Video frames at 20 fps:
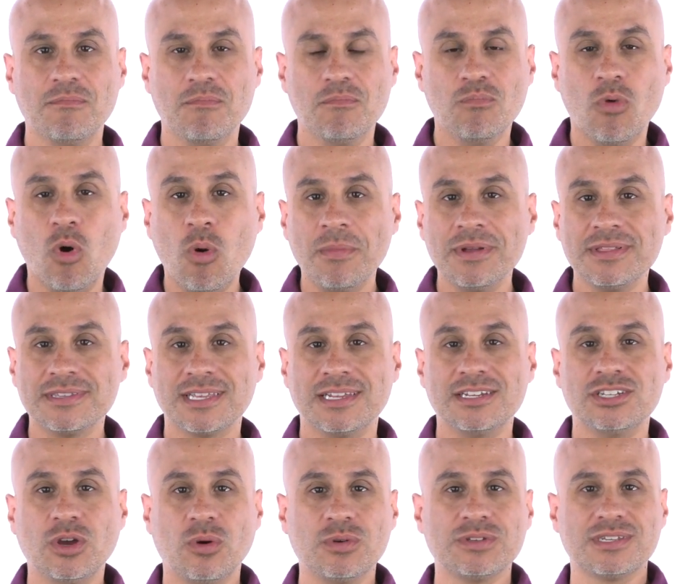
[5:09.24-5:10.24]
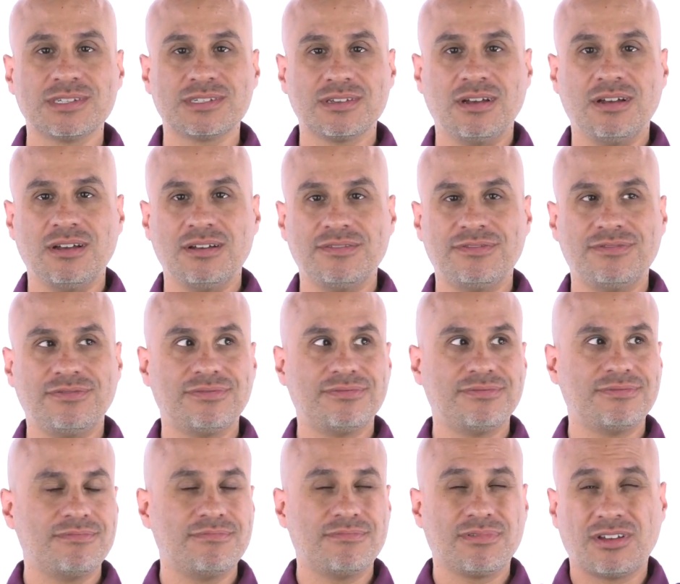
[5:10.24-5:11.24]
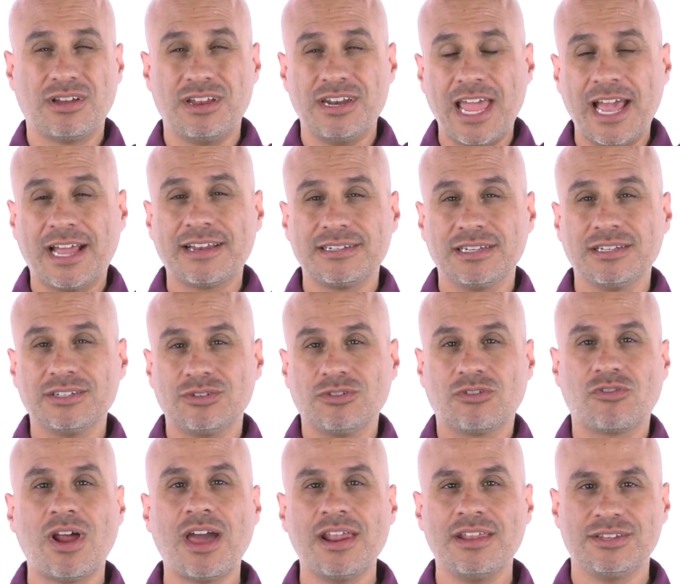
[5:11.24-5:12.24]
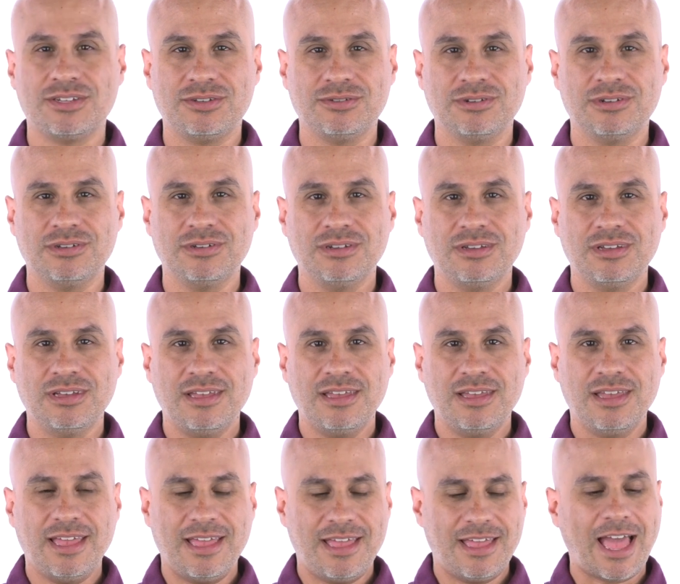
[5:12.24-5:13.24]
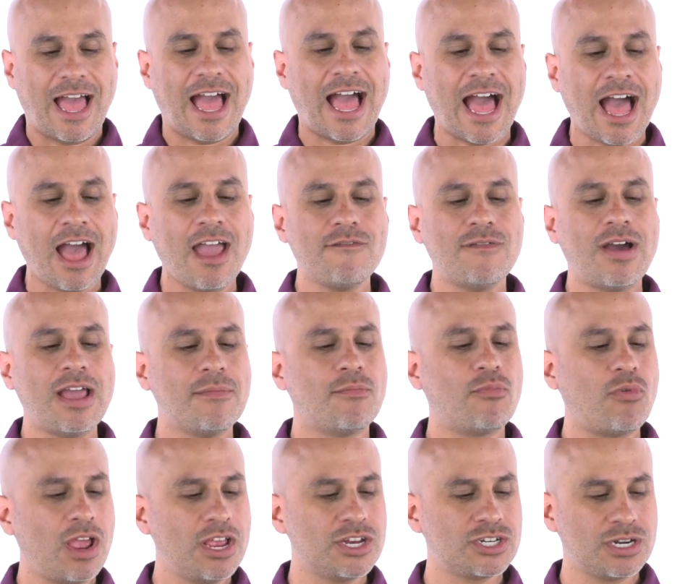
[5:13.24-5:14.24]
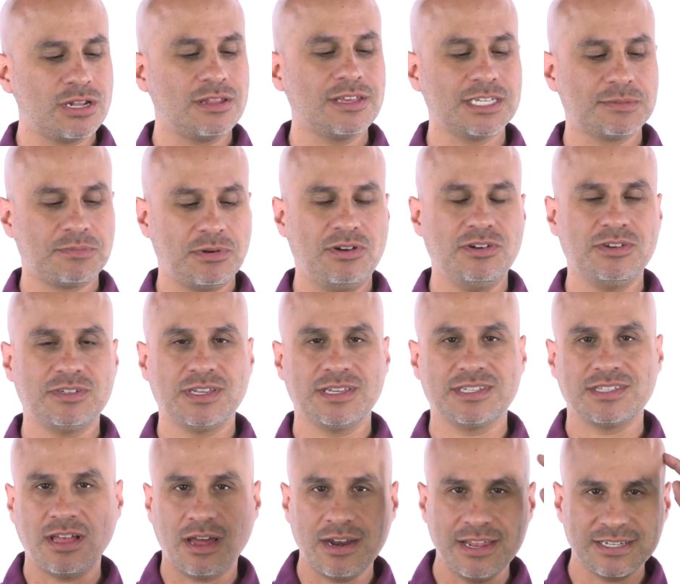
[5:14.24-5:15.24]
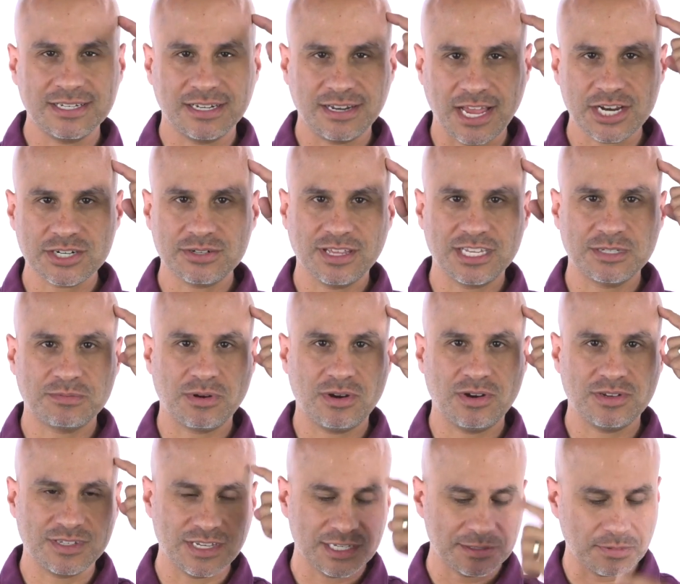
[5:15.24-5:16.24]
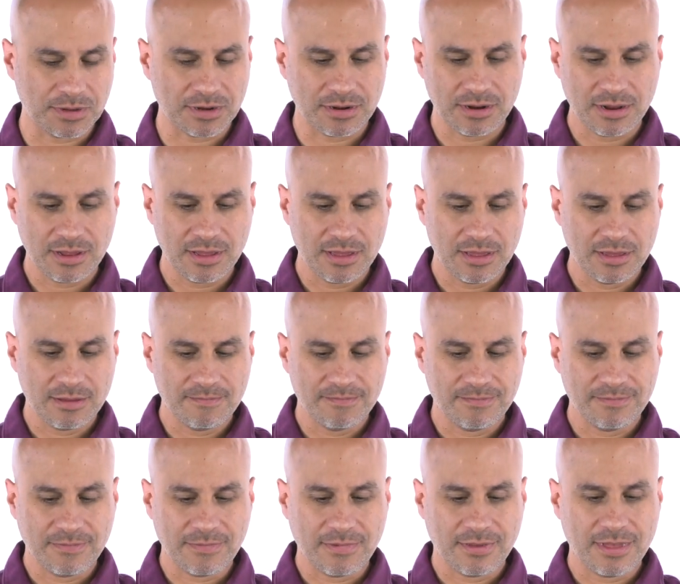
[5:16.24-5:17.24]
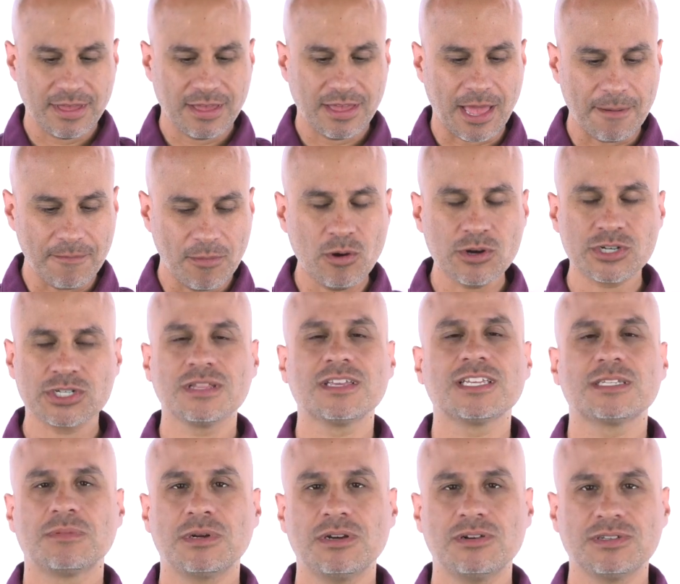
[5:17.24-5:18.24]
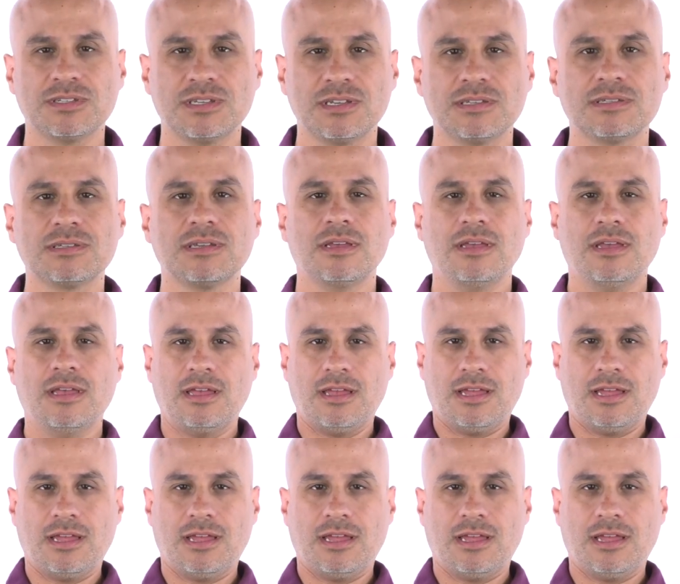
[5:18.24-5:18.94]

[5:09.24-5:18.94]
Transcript: Moments and doses of connecting to gratitude. High vibrational experiences, not intellectual experiences, but emotional experiences